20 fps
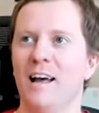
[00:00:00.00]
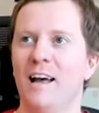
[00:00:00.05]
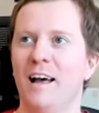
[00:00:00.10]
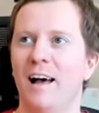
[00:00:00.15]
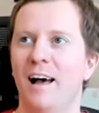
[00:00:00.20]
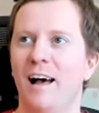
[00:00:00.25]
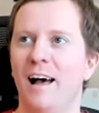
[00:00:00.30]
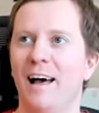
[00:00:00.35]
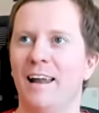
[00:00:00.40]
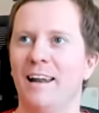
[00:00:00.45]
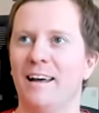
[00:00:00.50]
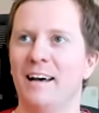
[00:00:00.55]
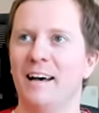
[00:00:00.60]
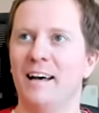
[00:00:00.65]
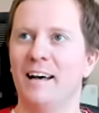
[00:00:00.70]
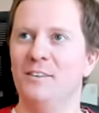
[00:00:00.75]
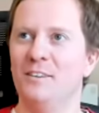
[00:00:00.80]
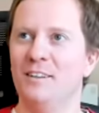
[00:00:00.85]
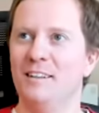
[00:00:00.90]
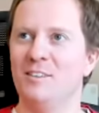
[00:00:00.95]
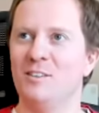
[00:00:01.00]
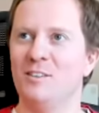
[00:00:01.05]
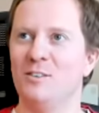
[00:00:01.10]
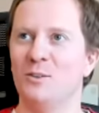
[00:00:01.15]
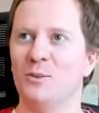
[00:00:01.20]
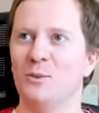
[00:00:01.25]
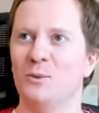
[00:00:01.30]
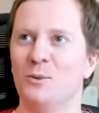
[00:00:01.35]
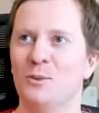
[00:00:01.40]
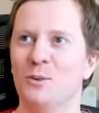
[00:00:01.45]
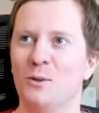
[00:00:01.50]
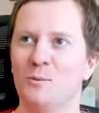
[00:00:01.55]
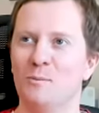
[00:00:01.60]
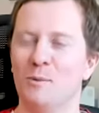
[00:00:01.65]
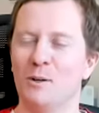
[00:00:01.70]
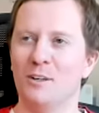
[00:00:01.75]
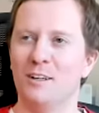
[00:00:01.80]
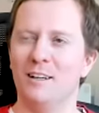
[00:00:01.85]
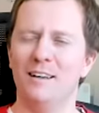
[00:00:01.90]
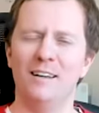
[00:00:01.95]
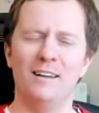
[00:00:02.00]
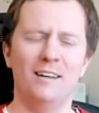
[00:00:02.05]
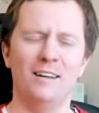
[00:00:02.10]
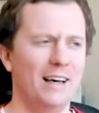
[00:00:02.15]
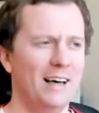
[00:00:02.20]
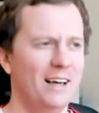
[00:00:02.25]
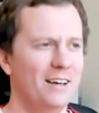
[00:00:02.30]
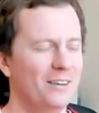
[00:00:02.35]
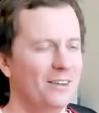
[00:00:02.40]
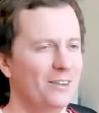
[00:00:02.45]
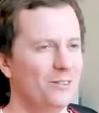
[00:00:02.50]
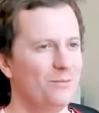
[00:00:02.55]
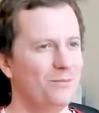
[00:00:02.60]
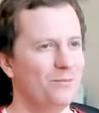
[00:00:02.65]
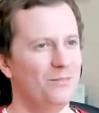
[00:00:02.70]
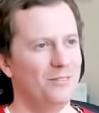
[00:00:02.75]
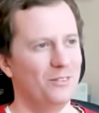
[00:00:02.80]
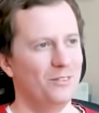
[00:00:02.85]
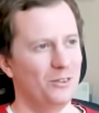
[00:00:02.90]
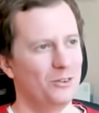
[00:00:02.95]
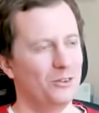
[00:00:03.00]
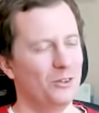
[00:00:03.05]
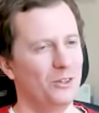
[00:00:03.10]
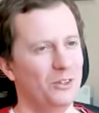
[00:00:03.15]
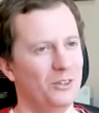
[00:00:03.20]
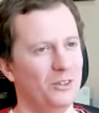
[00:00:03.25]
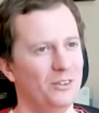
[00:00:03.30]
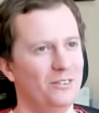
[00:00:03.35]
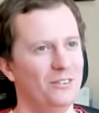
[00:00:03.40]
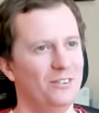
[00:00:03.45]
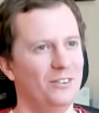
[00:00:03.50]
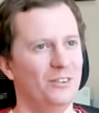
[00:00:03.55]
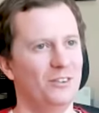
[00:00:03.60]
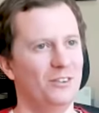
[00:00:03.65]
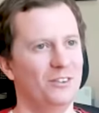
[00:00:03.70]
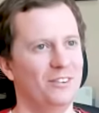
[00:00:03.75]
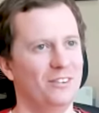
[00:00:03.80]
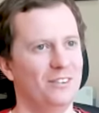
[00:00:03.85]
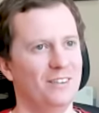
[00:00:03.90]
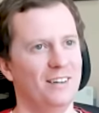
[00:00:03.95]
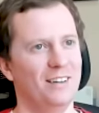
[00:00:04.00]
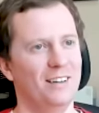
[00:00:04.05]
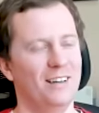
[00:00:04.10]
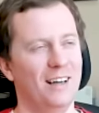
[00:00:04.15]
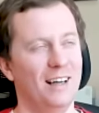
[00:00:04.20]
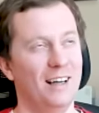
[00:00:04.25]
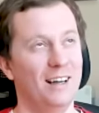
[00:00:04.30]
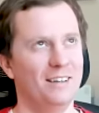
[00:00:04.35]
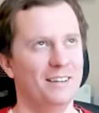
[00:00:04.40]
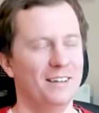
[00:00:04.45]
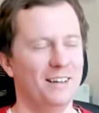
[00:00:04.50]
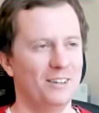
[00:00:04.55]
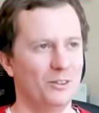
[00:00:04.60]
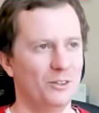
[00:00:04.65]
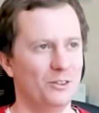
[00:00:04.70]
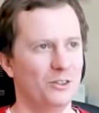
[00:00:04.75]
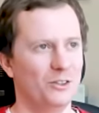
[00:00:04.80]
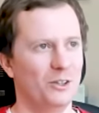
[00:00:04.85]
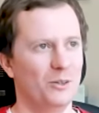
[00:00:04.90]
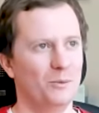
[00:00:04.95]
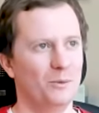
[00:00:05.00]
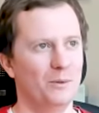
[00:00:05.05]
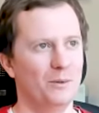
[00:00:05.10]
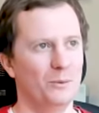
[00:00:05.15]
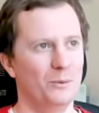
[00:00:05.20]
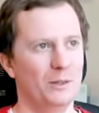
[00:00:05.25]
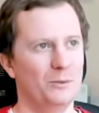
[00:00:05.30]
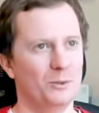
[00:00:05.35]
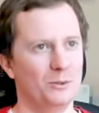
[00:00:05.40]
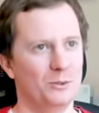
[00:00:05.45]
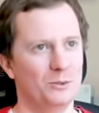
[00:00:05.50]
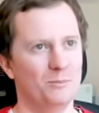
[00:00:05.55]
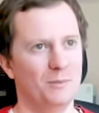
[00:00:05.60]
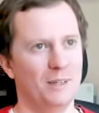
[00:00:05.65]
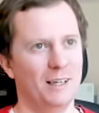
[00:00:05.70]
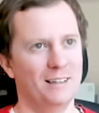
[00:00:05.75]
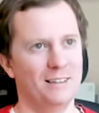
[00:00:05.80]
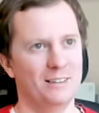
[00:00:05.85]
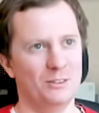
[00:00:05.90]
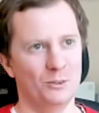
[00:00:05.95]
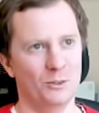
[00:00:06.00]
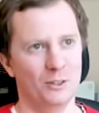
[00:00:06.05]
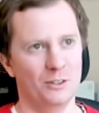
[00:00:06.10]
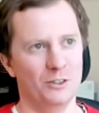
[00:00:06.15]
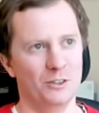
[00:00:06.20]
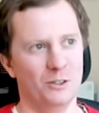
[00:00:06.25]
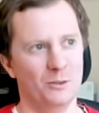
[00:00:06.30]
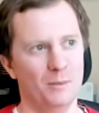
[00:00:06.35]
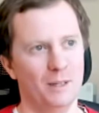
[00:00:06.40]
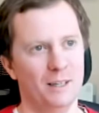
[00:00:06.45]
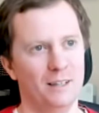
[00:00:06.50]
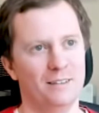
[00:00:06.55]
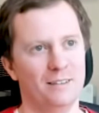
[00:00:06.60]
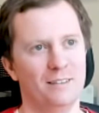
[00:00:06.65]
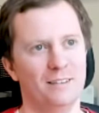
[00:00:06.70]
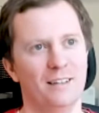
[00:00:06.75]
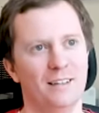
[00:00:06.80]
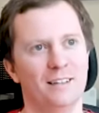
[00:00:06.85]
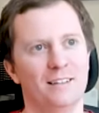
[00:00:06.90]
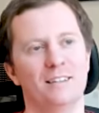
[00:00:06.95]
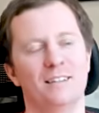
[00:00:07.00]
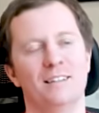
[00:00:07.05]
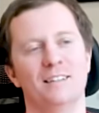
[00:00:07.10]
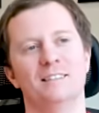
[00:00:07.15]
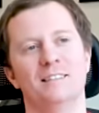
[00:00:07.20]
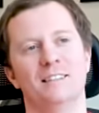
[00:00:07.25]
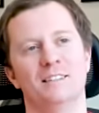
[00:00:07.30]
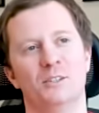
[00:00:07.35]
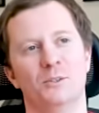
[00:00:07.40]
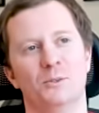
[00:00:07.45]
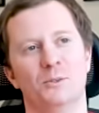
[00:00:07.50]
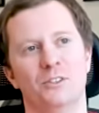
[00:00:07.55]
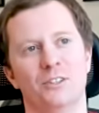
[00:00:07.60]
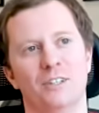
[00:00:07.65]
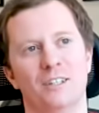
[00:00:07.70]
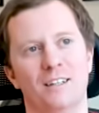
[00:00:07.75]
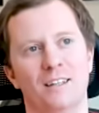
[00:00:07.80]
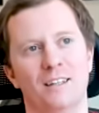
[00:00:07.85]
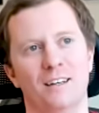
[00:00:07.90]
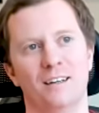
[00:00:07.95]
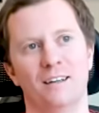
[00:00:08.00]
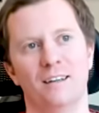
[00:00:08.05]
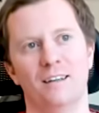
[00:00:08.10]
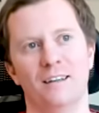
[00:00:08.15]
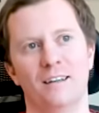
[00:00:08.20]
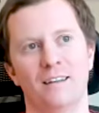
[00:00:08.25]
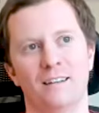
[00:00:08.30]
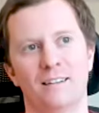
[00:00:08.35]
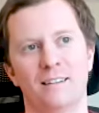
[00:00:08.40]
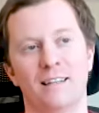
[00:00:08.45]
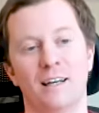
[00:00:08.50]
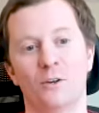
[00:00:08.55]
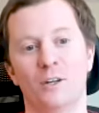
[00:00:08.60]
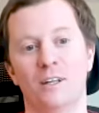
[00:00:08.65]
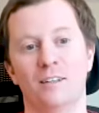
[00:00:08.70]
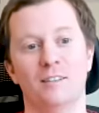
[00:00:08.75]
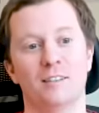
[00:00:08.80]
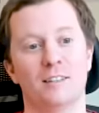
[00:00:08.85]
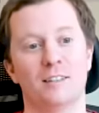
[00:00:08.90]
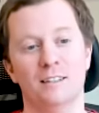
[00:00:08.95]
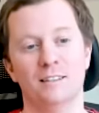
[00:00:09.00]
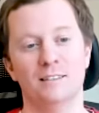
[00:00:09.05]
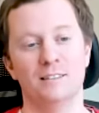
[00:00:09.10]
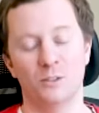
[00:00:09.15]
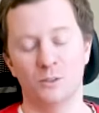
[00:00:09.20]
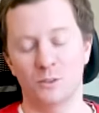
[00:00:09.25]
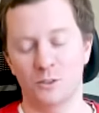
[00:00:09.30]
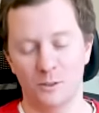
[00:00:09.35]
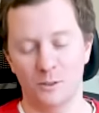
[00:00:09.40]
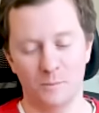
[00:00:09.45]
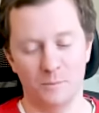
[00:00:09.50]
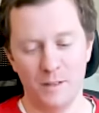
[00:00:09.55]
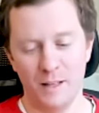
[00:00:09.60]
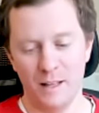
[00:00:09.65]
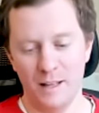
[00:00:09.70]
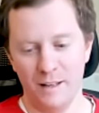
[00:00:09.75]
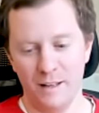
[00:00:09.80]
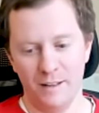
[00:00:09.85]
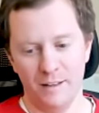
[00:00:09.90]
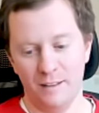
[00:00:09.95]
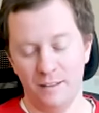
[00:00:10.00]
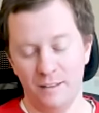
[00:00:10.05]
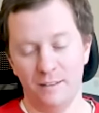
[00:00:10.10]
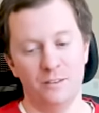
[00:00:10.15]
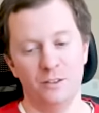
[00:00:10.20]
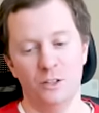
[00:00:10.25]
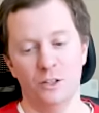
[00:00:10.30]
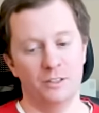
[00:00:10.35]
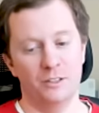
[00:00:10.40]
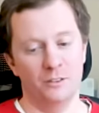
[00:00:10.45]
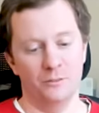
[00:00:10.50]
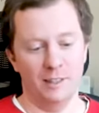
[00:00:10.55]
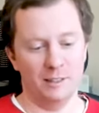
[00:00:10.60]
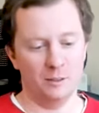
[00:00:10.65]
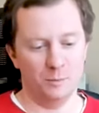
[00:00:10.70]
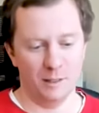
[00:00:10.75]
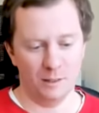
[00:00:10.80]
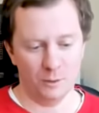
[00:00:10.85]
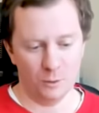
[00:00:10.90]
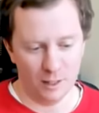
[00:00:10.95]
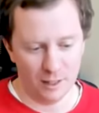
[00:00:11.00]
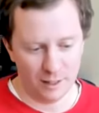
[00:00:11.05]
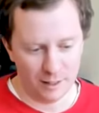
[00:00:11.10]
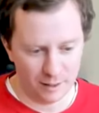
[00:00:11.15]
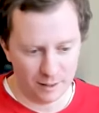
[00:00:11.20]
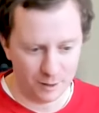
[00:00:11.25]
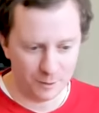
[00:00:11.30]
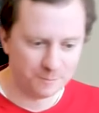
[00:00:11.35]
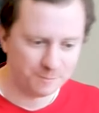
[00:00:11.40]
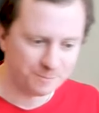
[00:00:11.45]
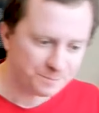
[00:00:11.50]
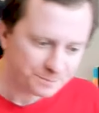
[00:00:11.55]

And I had these two role models. I had a third, I had another job, which was my actual job at, at an institution, uh, Karolinska in Stockholm, not investment related.